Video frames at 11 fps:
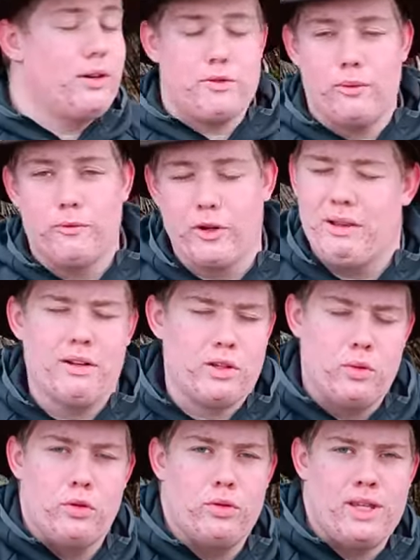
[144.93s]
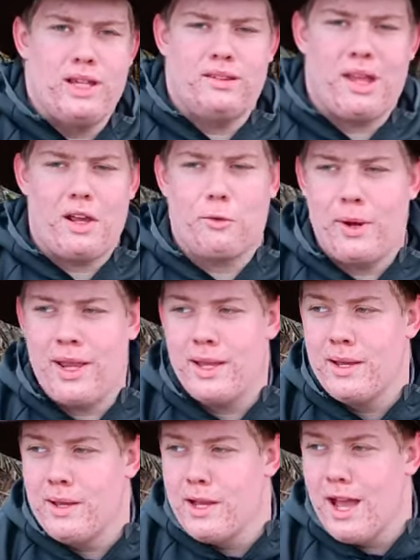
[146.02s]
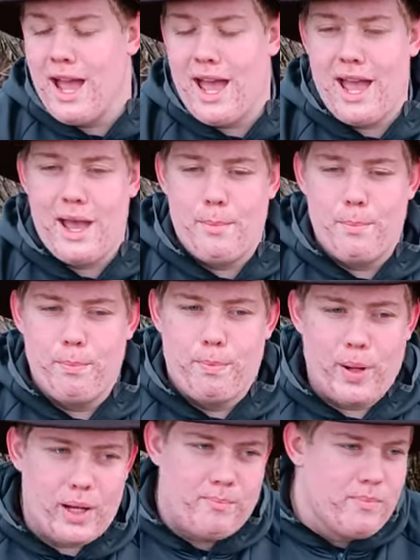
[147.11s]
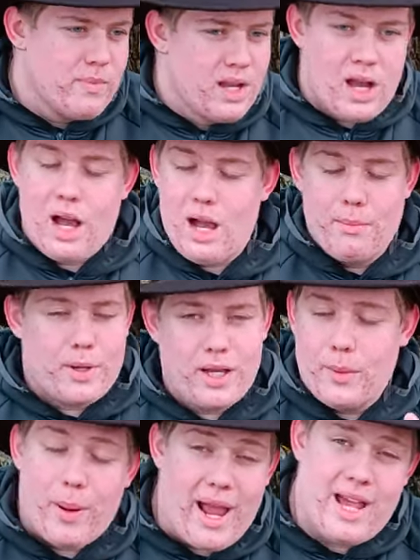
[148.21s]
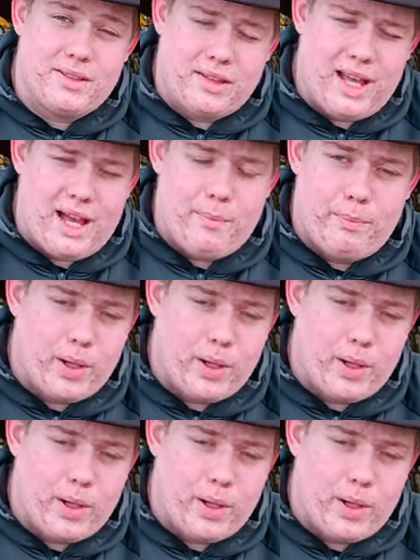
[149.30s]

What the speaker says: what I've gone for here. I don't know the exact weight, but I'm kind of past that.